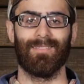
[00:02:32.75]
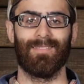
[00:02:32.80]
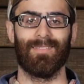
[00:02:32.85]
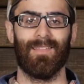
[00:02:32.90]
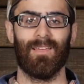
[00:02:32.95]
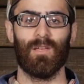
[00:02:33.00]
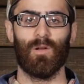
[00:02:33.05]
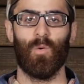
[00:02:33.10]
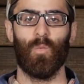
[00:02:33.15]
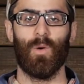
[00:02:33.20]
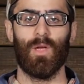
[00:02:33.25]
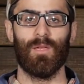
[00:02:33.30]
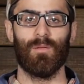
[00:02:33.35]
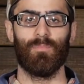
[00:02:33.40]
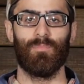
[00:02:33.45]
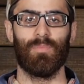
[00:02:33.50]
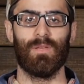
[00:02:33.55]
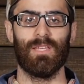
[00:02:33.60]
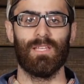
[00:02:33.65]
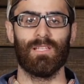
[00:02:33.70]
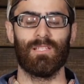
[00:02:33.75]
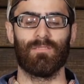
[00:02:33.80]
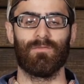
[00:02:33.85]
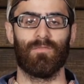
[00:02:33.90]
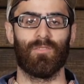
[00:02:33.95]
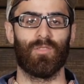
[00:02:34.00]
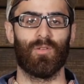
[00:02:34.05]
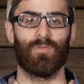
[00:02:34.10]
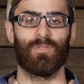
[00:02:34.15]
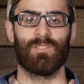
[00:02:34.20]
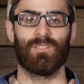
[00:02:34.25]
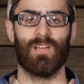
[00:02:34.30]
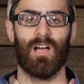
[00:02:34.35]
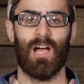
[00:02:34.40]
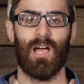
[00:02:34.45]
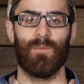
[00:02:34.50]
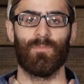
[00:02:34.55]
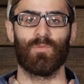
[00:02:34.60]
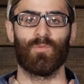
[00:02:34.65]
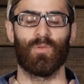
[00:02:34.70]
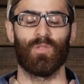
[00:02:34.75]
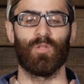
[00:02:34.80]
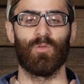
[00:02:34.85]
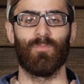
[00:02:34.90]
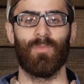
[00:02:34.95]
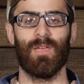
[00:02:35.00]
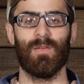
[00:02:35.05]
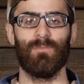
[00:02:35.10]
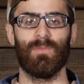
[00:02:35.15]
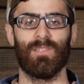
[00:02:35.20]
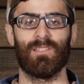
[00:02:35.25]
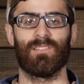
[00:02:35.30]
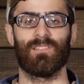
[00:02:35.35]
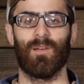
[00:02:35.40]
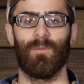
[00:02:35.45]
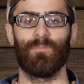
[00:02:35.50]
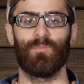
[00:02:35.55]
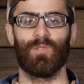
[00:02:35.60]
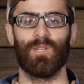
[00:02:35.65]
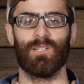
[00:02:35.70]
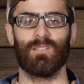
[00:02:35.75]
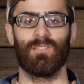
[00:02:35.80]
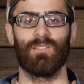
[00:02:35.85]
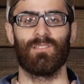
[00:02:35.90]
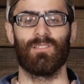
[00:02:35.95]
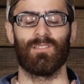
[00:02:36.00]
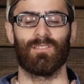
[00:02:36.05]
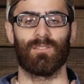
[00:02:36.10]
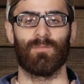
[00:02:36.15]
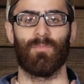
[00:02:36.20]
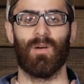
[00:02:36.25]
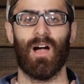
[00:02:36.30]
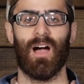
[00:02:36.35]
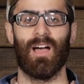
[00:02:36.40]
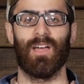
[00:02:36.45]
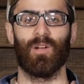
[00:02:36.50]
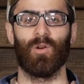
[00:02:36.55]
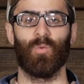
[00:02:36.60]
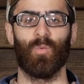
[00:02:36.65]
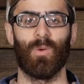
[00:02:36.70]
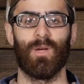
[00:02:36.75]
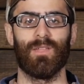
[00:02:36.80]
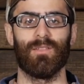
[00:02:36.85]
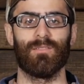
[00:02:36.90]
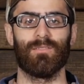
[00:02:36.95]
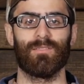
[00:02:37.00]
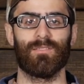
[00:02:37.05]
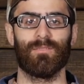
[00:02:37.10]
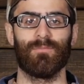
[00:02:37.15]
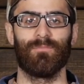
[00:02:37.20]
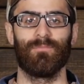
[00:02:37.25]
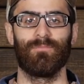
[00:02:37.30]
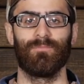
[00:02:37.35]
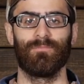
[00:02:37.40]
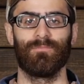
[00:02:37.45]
lightweight piece for those times when you may be subject to some higher winds.